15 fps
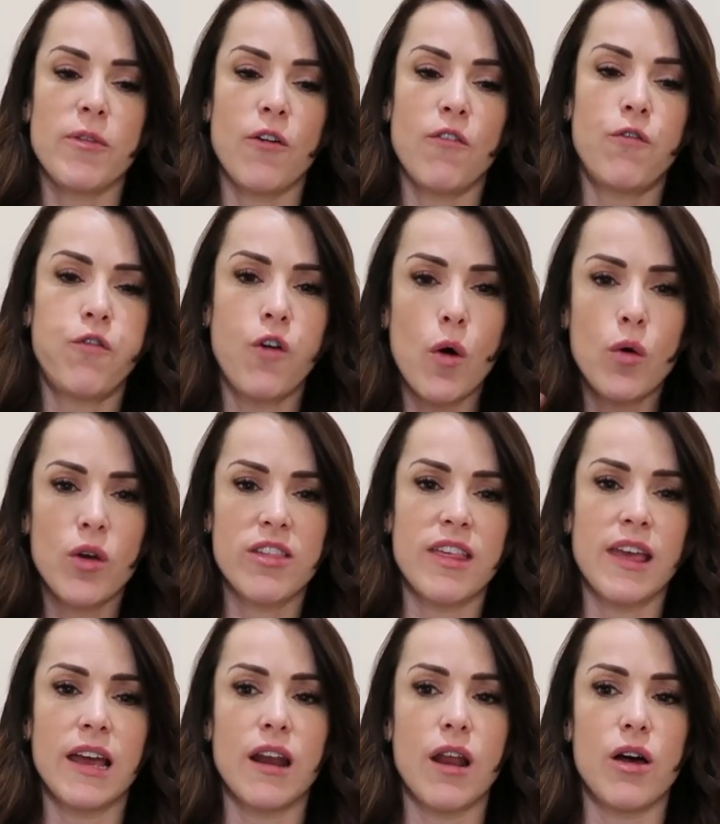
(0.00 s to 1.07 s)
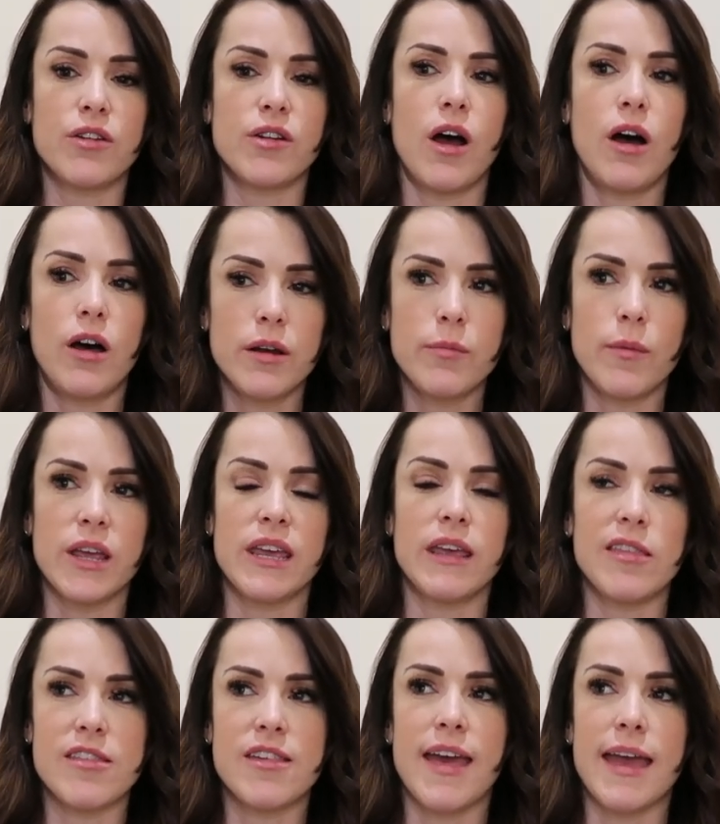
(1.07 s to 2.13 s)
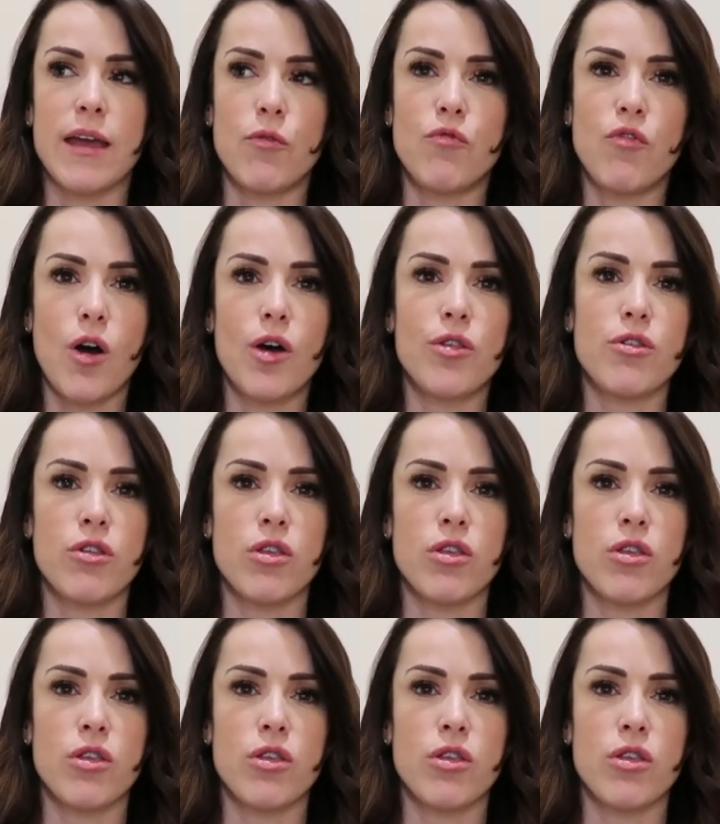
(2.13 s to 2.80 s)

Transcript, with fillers: focusing a lot on my intake rather